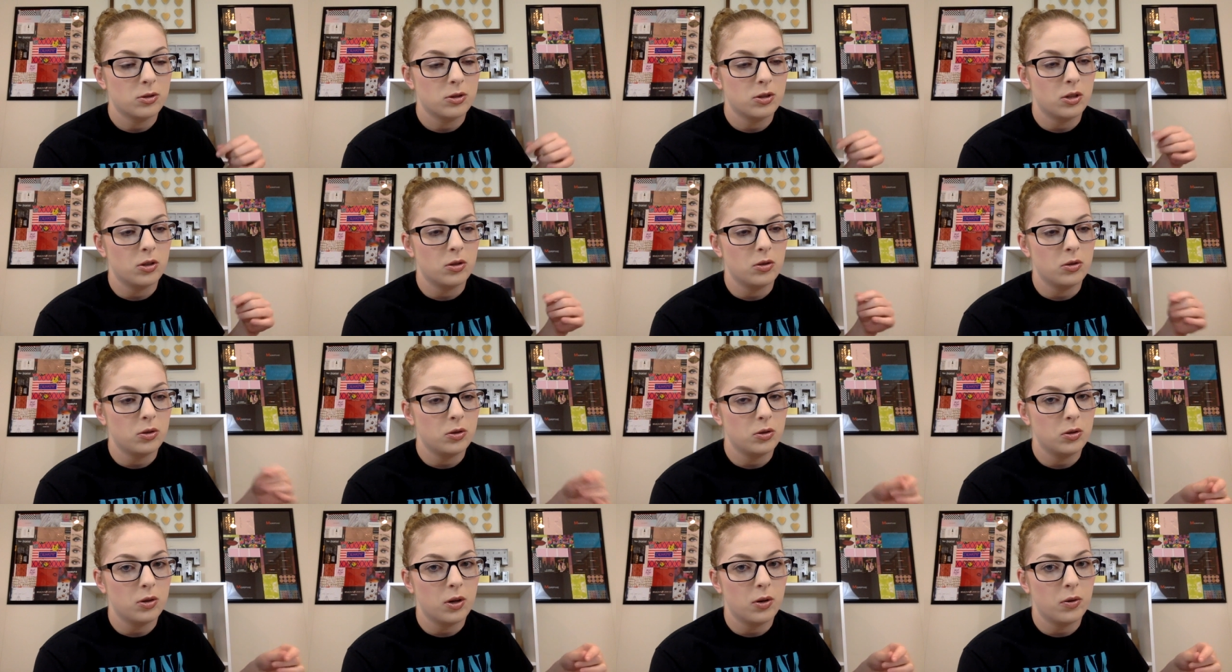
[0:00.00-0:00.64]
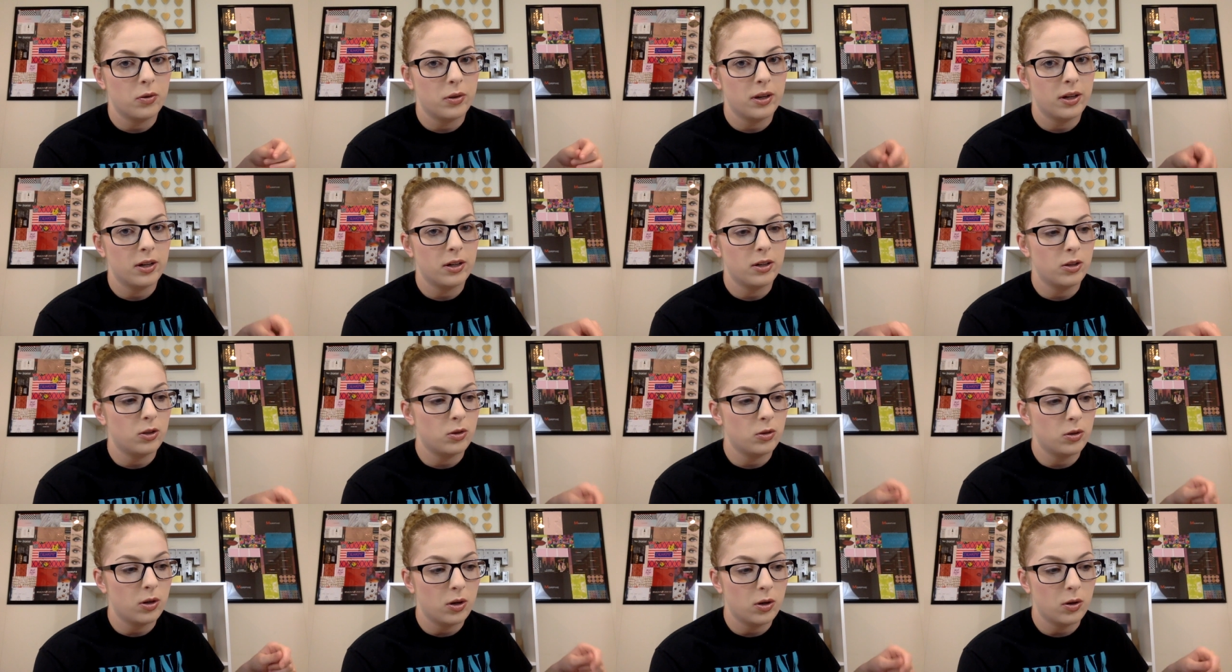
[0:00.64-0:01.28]
So you go there,
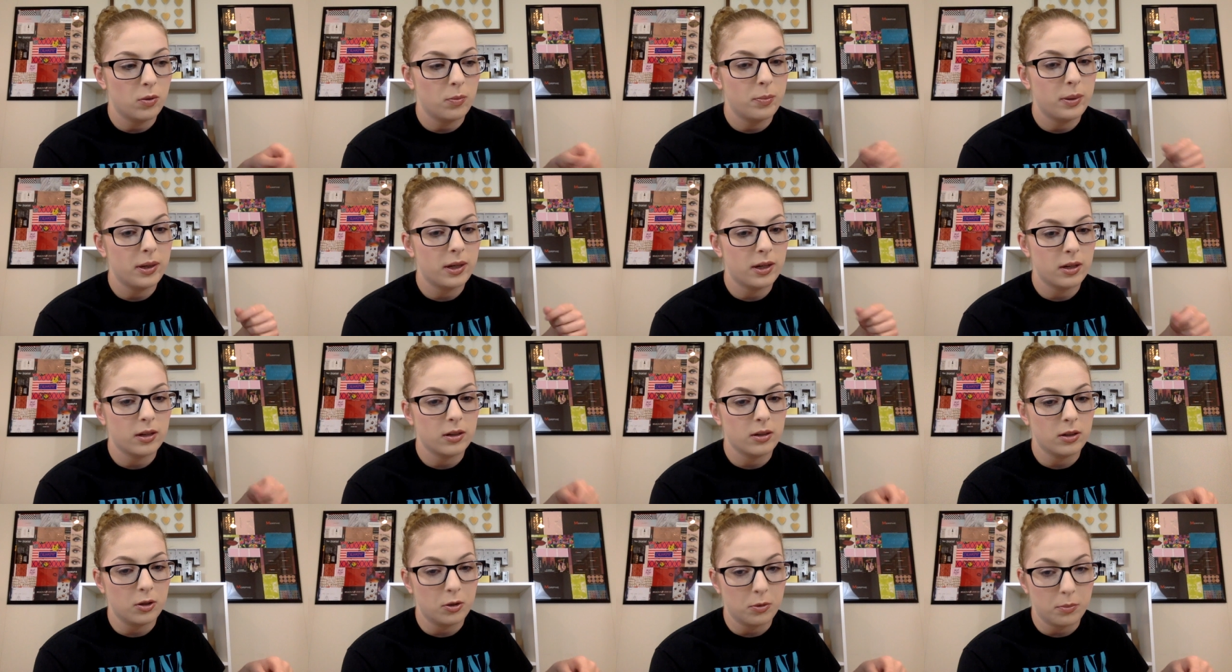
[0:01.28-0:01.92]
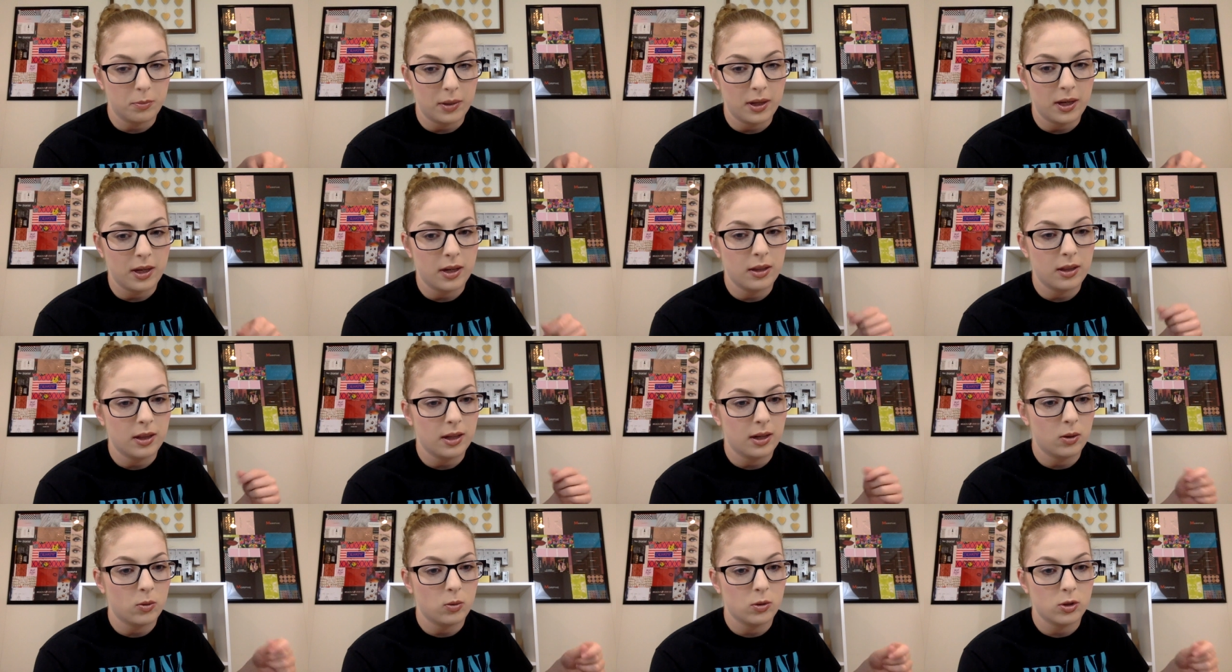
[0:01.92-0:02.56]
you go pick your meat,
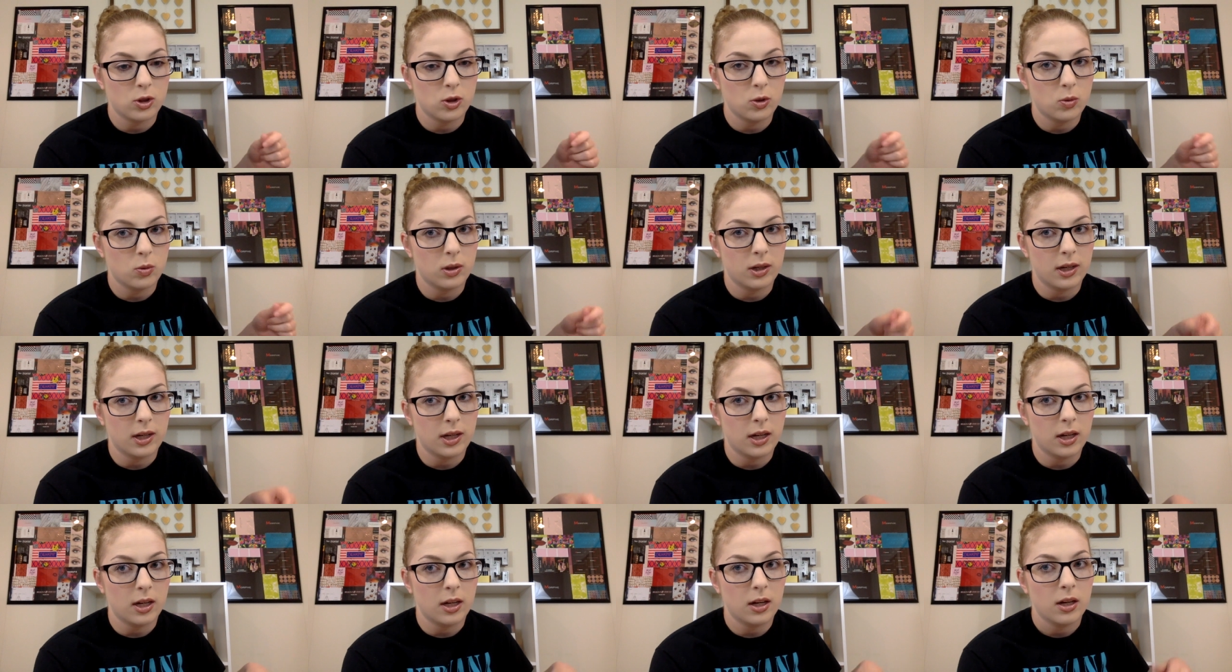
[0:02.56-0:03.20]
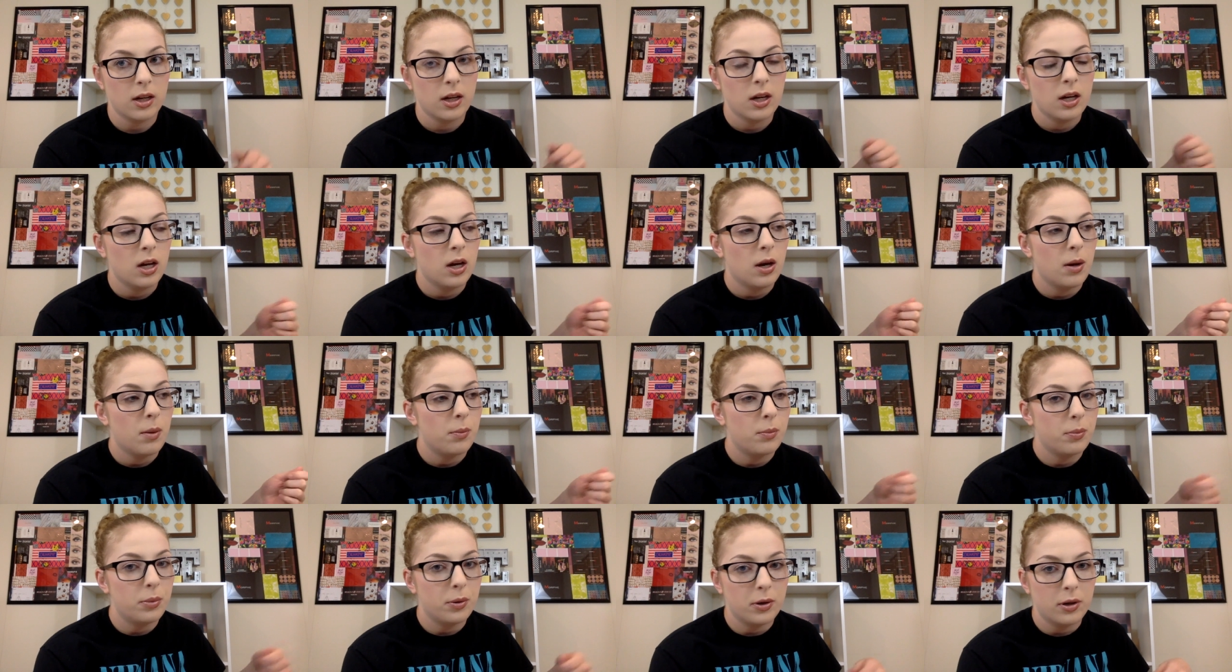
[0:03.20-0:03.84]
like what you want to eat,
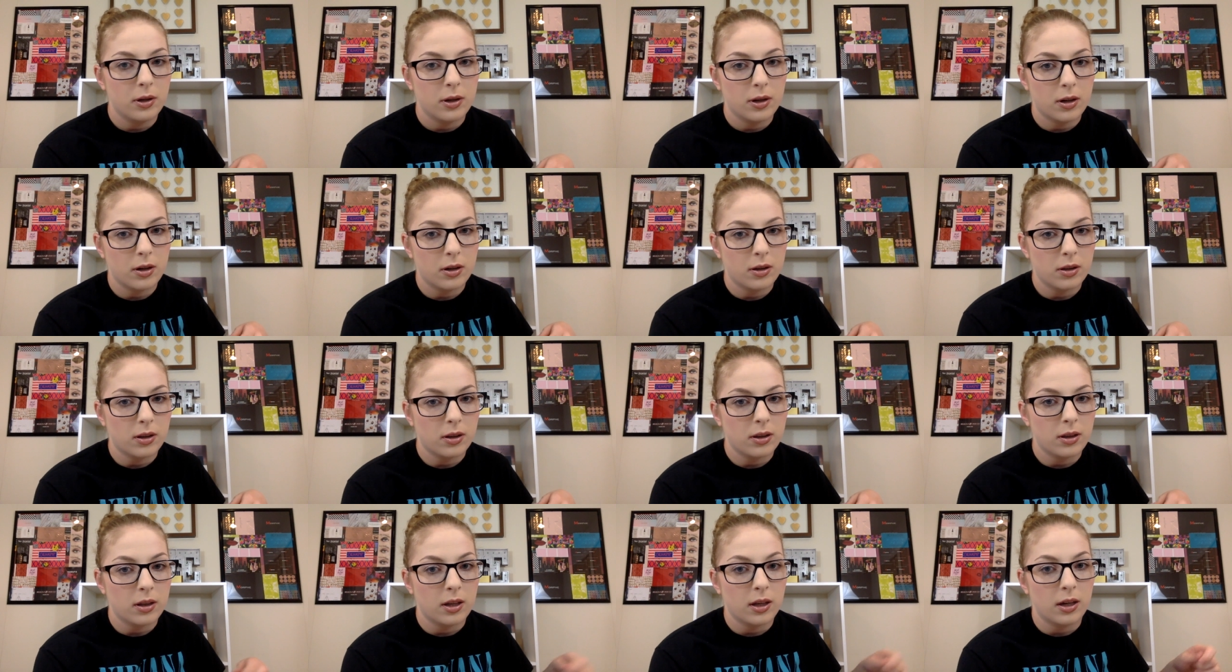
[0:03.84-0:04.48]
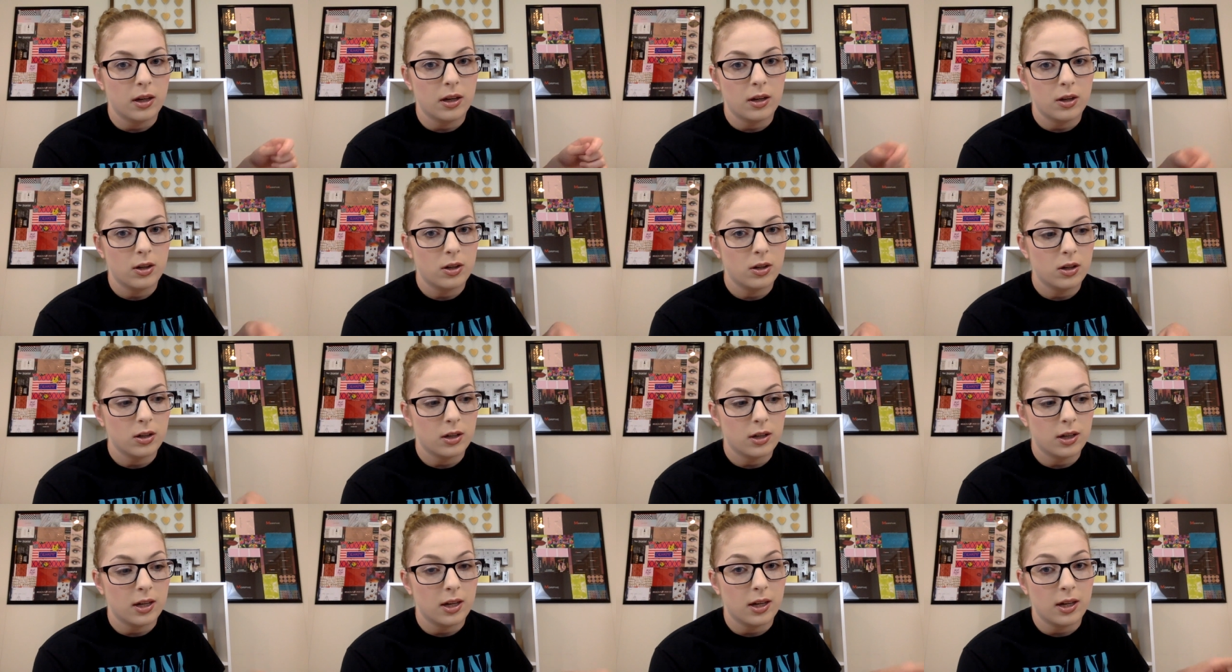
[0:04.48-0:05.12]
put it on the thing,
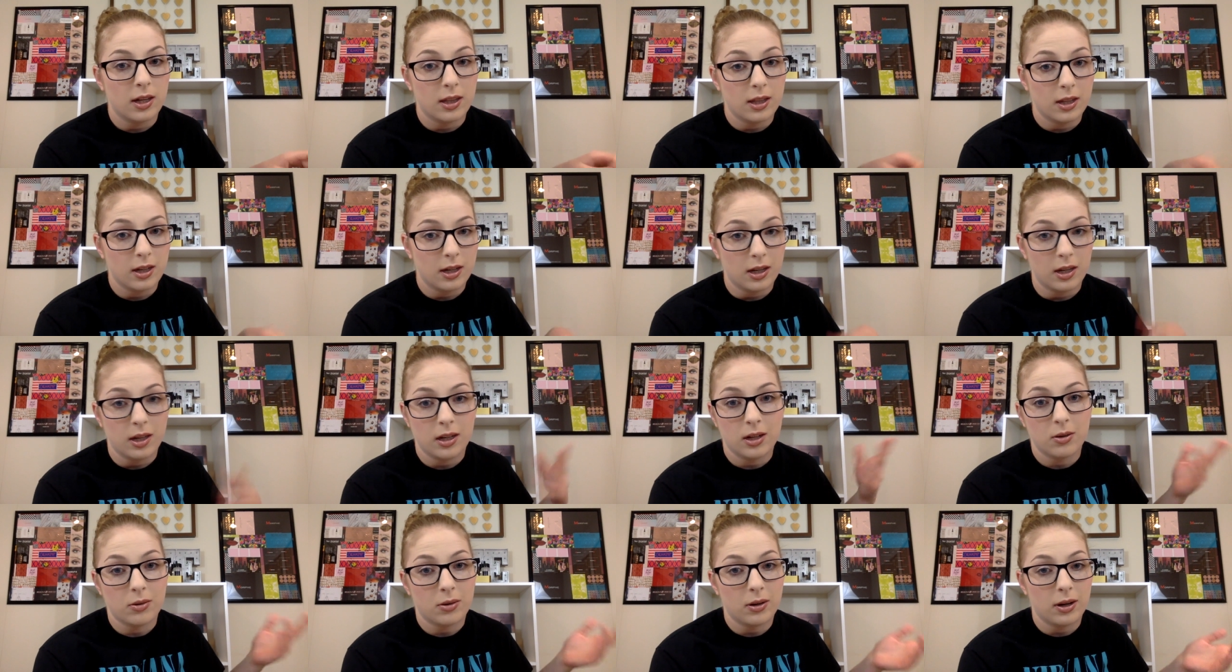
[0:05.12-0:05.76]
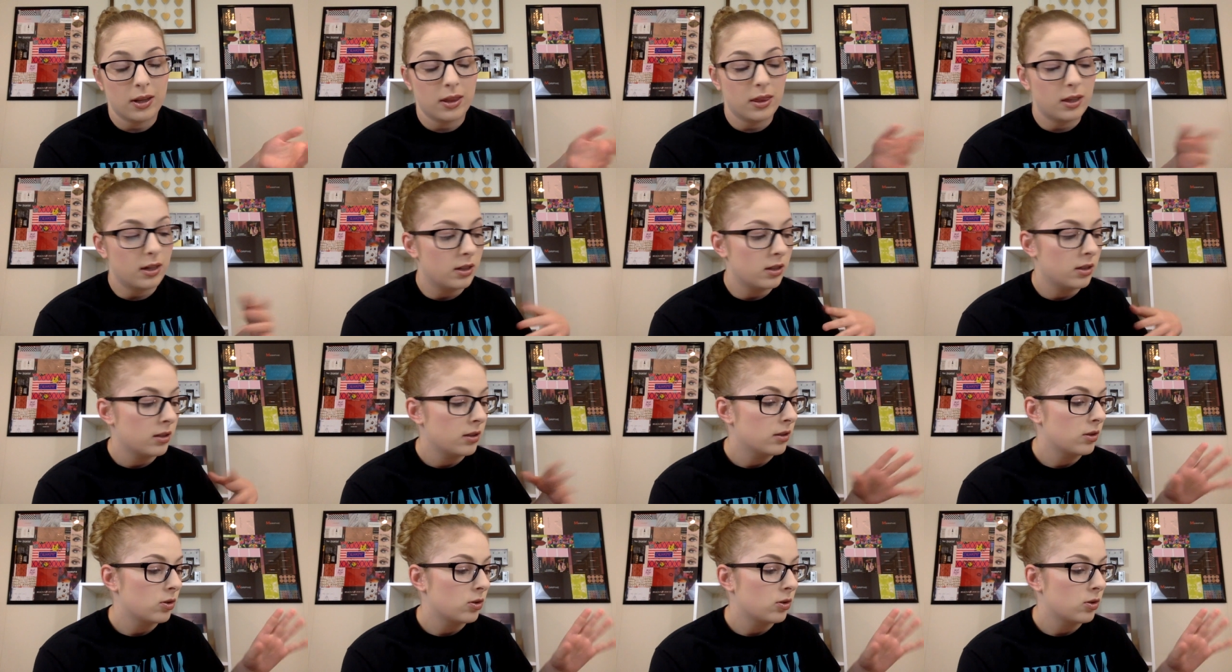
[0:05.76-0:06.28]
cook it, and then eat it right there.